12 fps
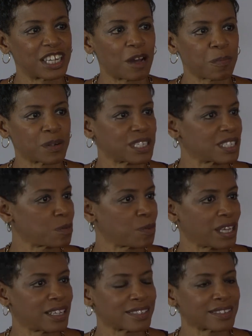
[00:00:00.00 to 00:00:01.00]
I'll
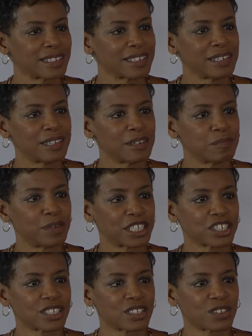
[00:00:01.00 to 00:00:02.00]
participate as
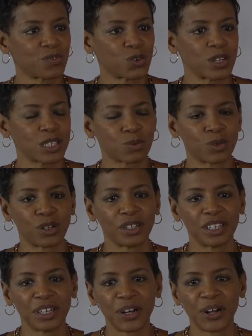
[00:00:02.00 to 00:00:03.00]
much as this voice will
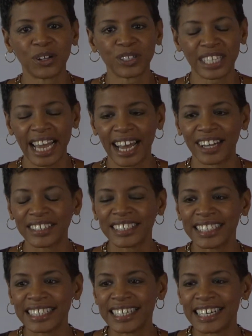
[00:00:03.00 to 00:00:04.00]
hold out.
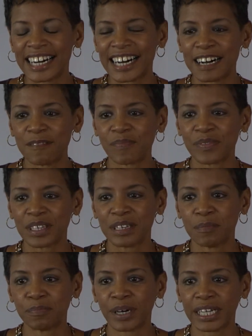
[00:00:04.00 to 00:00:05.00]

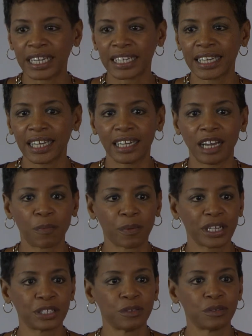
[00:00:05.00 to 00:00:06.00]
But again, I'll
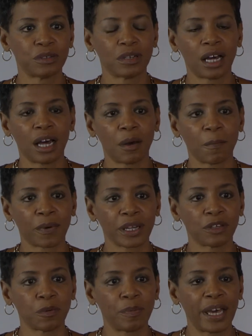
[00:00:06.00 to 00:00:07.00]
bring you
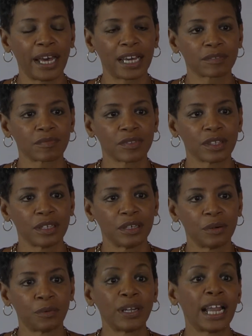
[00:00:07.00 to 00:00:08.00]
back.
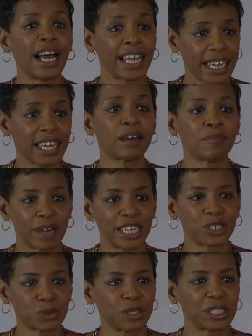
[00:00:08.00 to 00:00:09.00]
When I am my
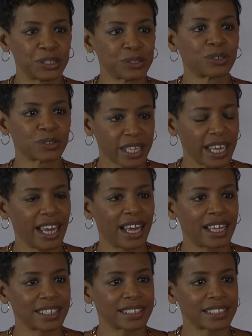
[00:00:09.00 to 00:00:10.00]
20-year-old cat,